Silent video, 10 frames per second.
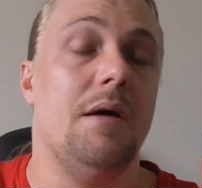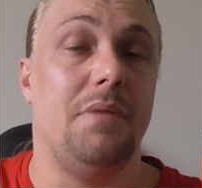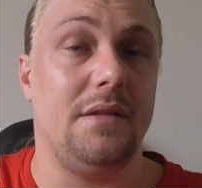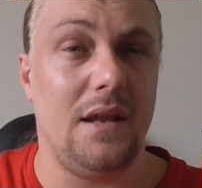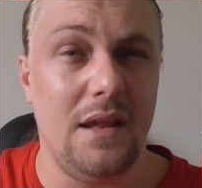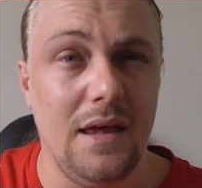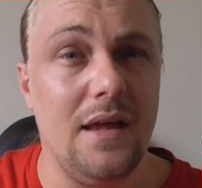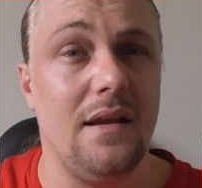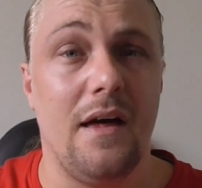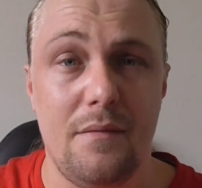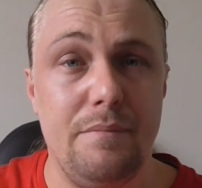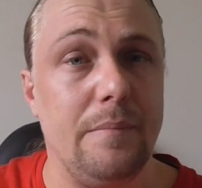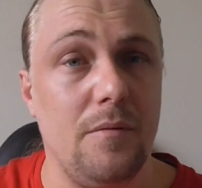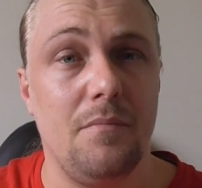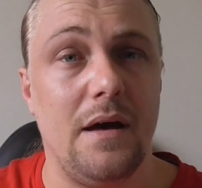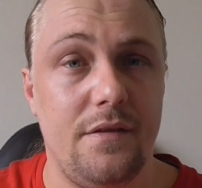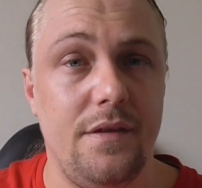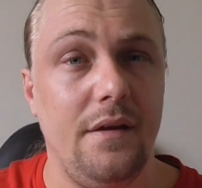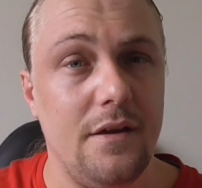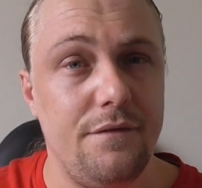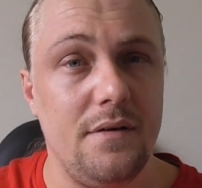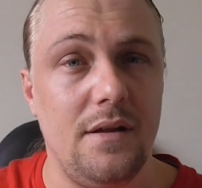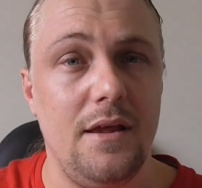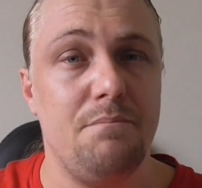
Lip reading: But then again, other people might think differently,